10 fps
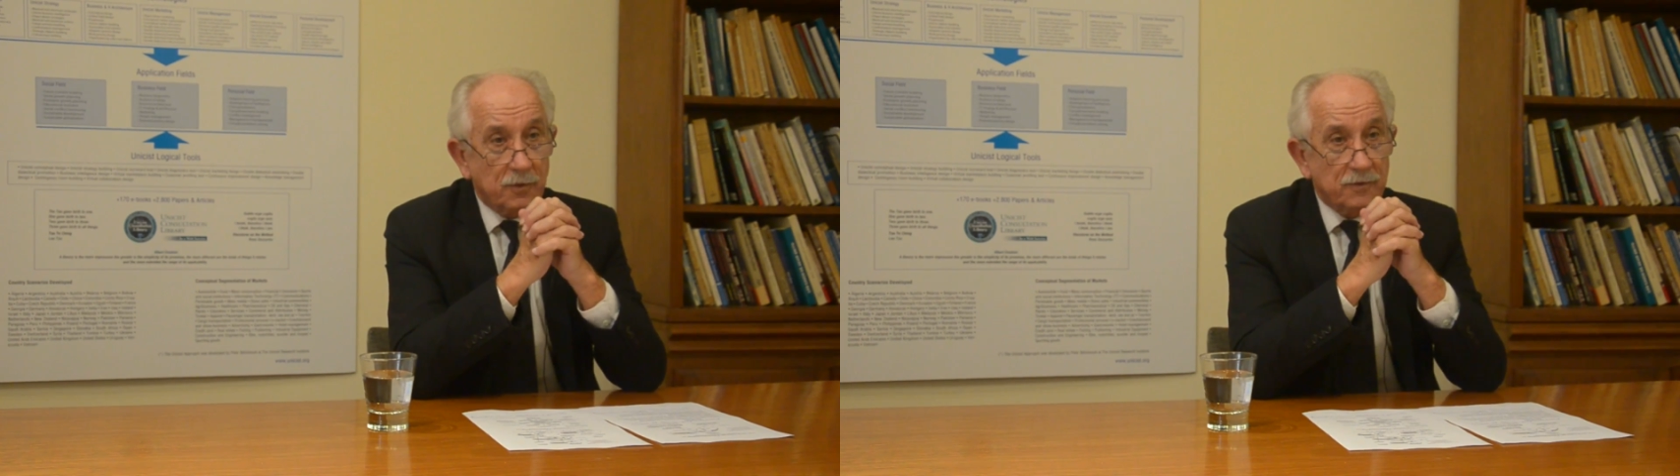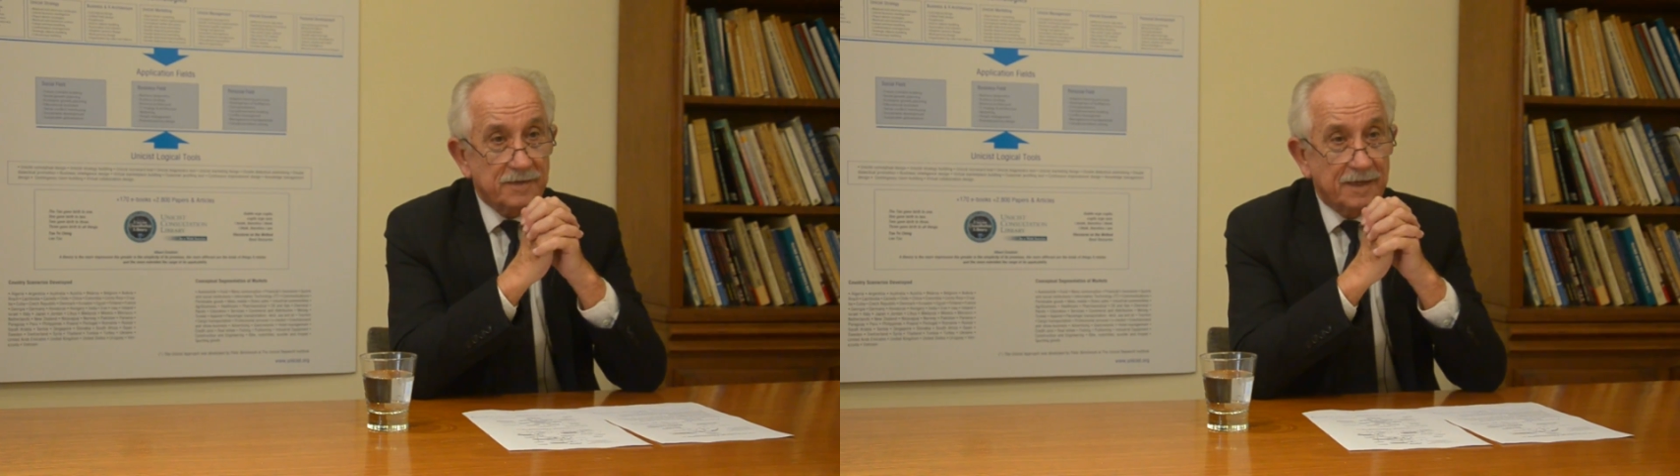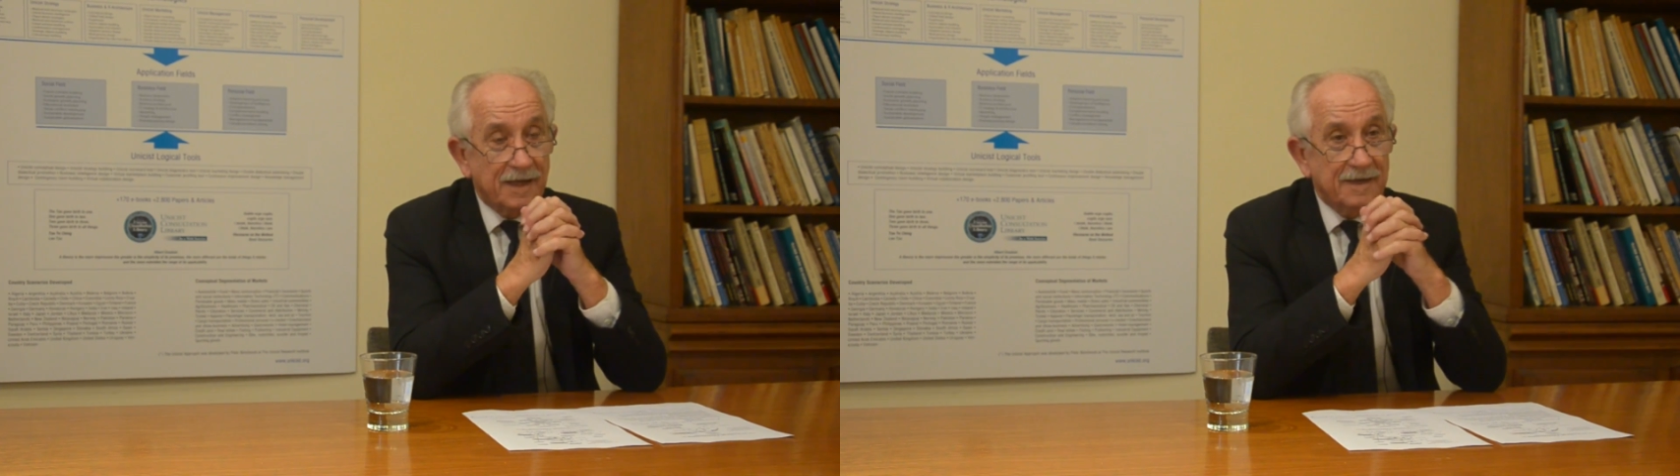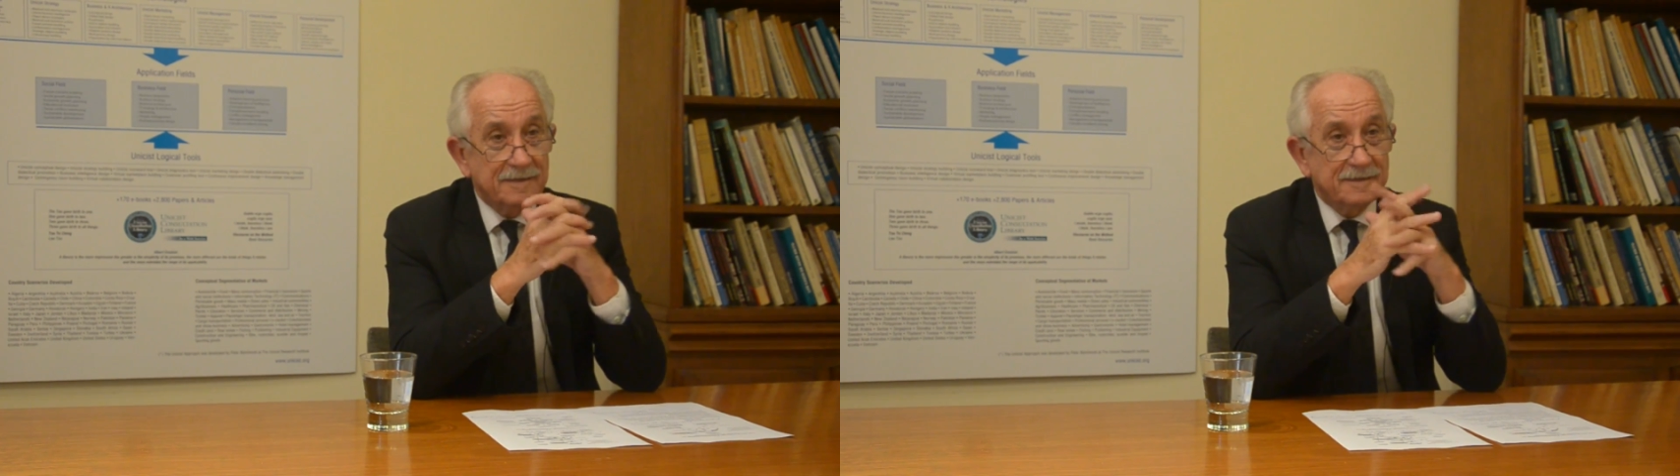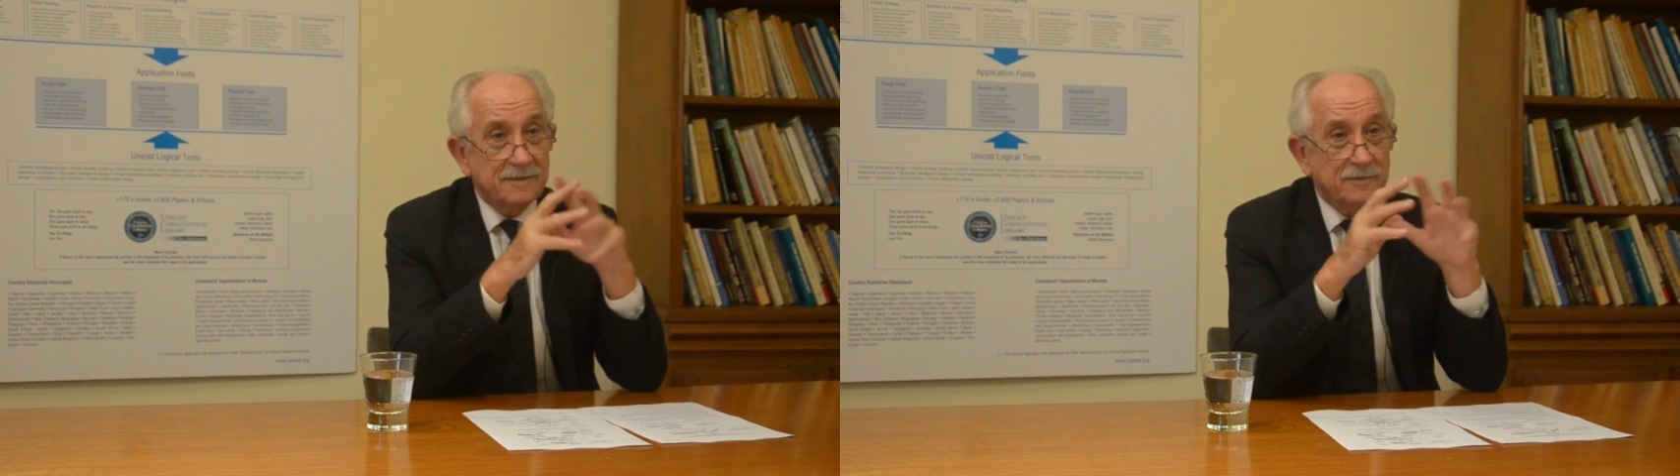cause
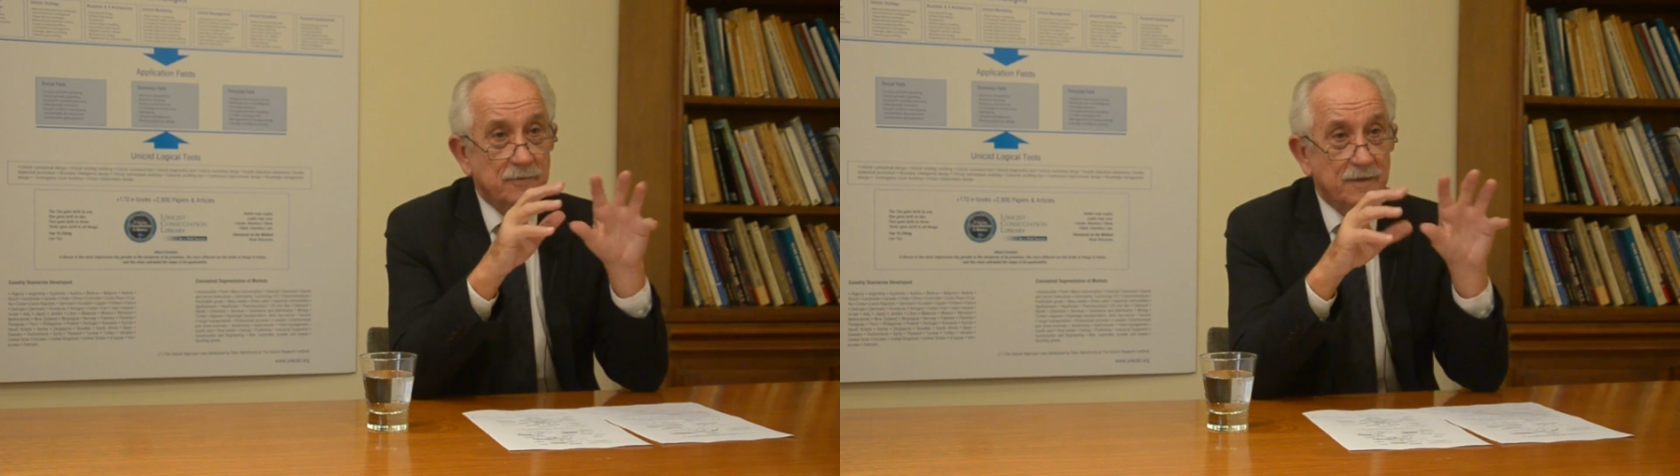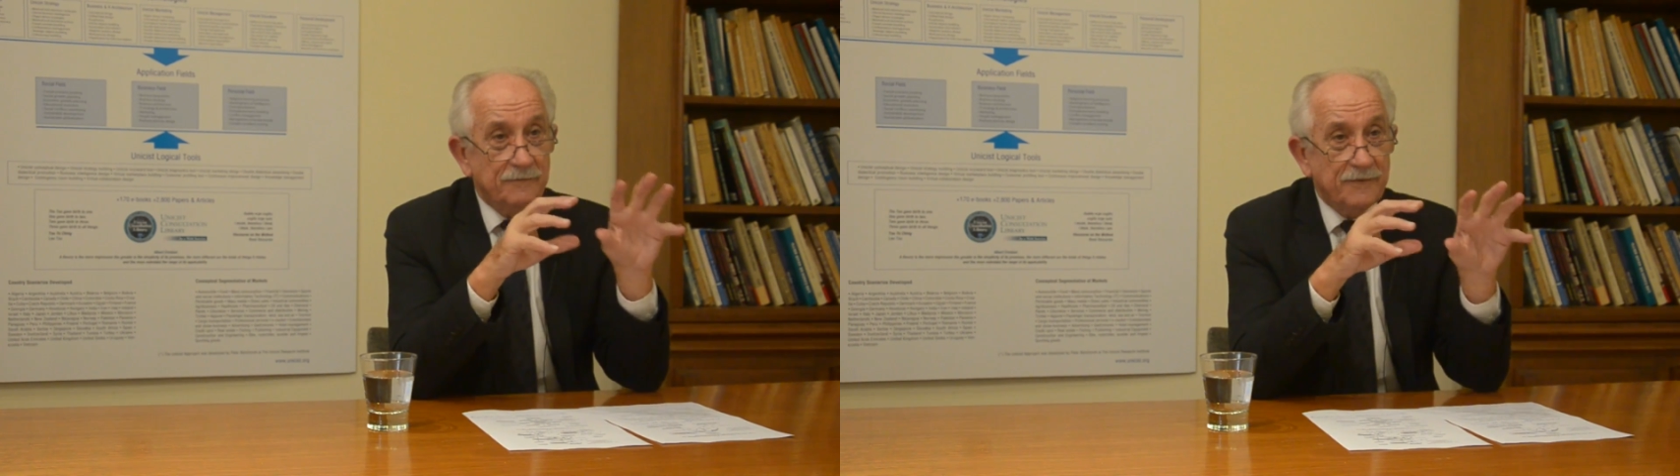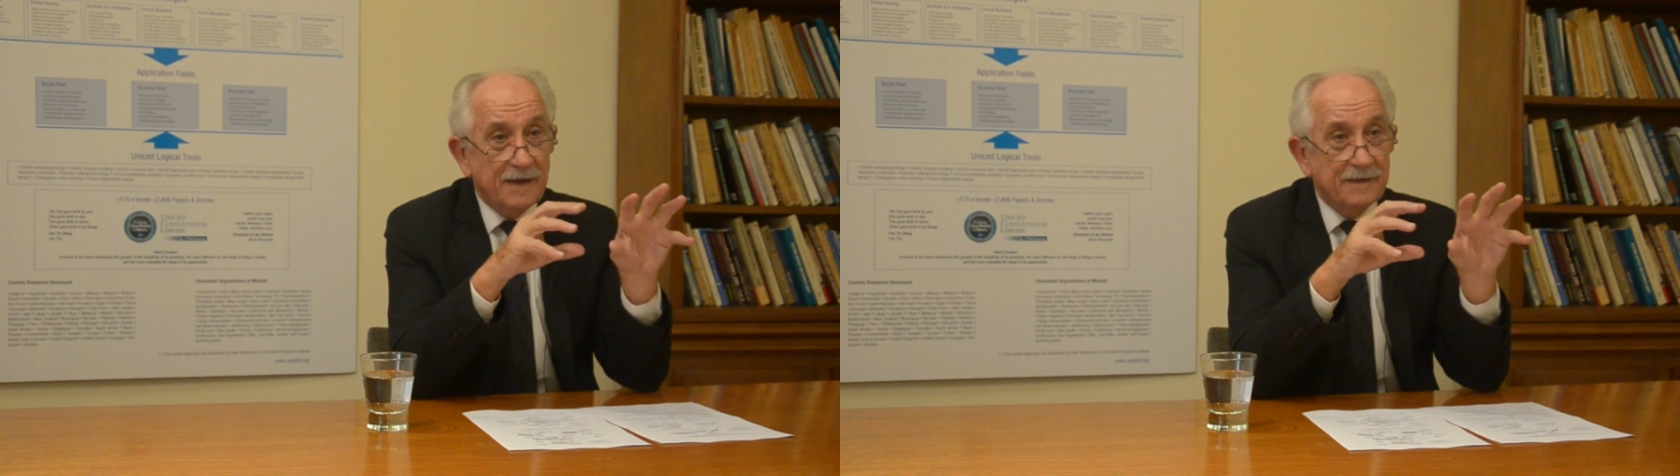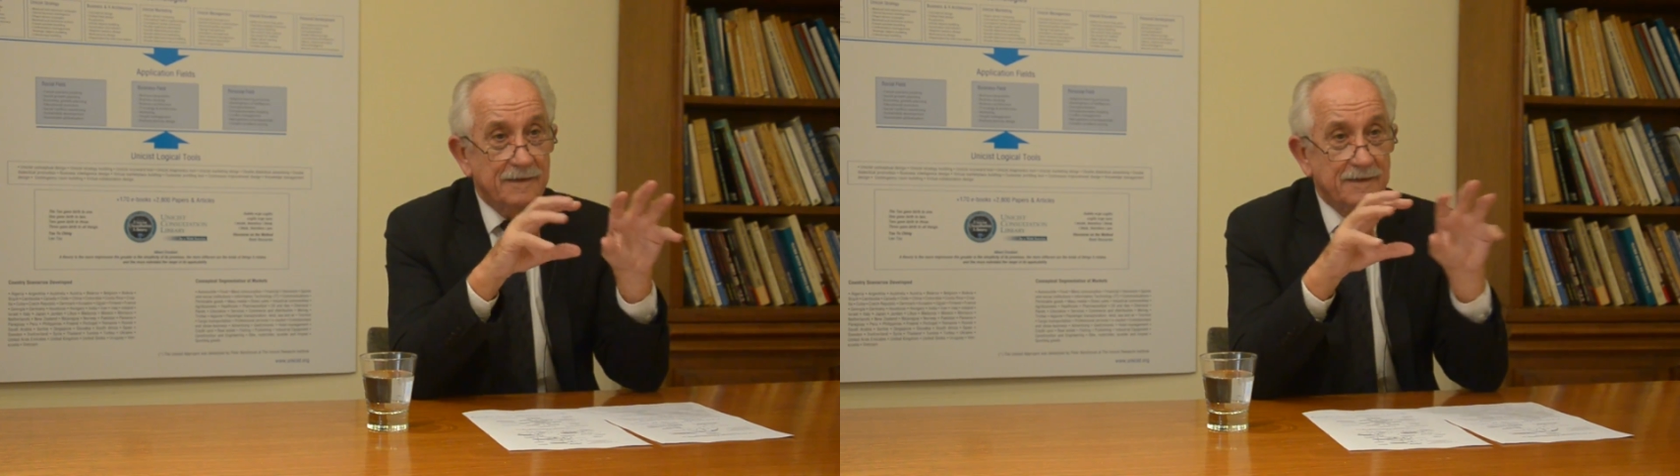analysis to define